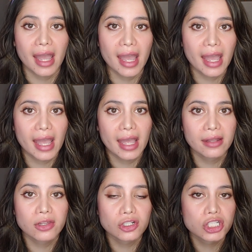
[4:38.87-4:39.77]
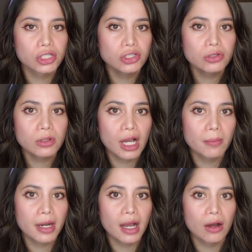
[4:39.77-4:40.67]
And their children were
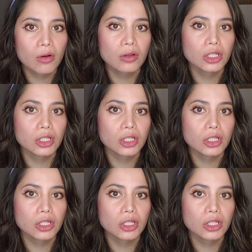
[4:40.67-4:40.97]
coming out